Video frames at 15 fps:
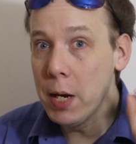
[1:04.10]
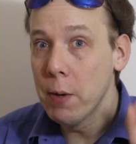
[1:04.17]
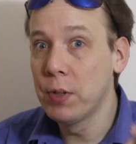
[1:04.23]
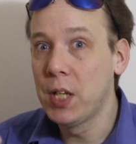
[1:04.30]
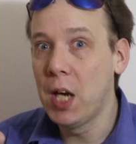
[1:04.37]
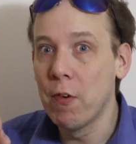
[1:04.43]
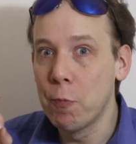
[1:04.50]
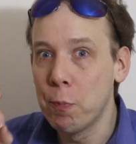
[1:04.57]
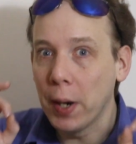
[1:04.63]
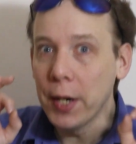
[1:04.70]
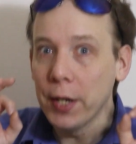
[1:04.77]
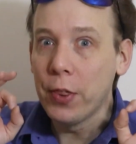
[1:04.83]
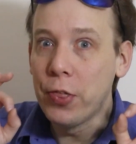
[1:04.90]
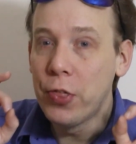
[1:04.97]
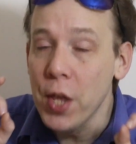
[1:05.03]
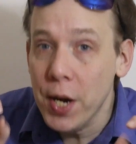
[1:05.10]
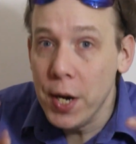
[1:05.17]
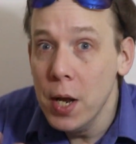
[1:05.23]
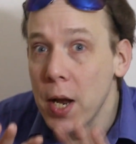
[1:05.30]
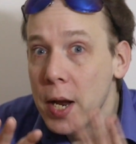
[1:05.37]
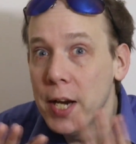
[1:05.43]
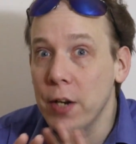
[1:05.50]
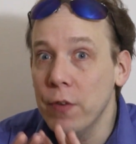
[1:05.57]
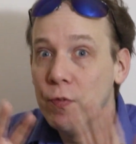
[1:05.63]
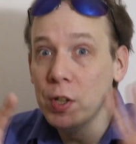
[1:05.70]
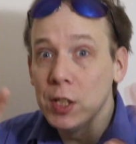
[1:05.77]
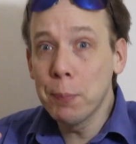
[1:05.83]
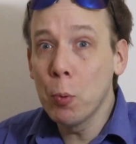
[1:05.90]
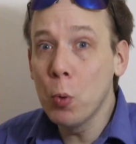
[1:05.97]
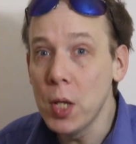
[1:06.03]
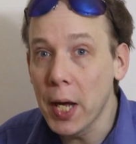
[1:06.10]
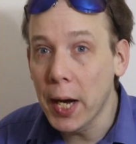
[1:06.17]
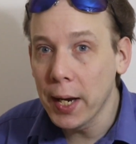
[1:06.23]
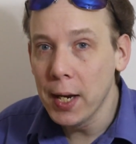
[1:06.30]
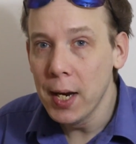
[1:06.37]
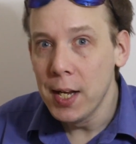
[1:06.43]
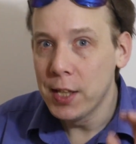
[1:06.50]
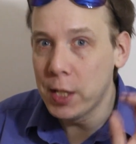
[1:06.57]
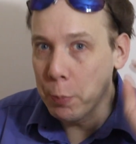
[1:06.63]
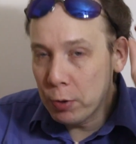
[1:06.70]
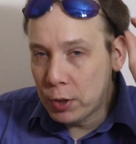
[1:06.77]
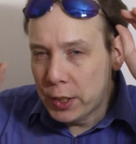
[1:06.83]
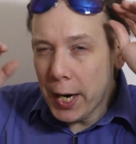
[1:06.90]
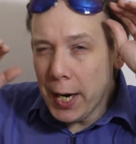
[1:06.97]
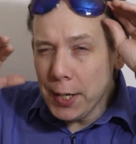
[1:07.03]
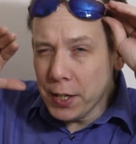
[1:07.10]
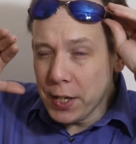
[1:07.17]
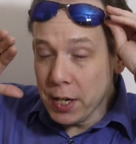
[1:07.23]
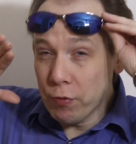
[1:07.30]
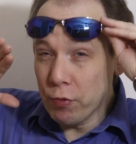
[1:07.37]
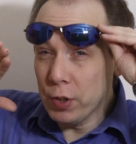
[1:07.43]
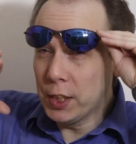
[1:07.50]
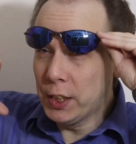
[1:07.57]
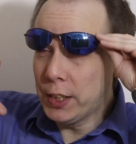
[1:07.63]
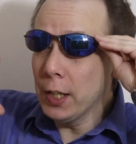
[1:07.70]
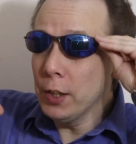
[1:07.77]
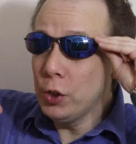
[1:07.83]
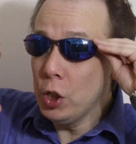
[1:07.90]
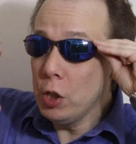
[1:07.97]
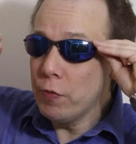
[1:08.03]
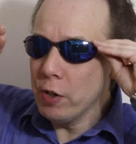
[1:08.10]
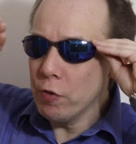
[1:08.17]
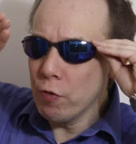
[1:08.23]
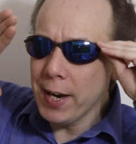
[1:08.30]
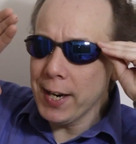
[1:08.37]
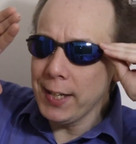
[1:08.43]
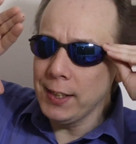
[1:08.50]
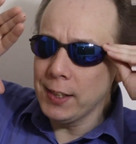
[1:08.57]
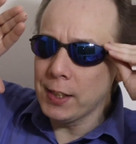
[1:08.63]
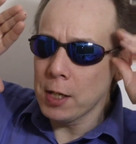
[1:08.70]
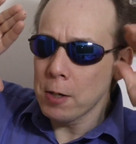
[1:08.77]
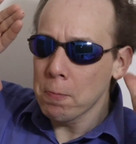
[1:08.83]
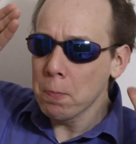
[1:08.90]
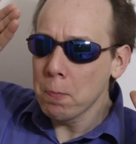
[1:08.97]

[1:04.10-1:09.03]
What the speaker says: it was covered by a thin, invisible layer that protected it from the sun's UV rays,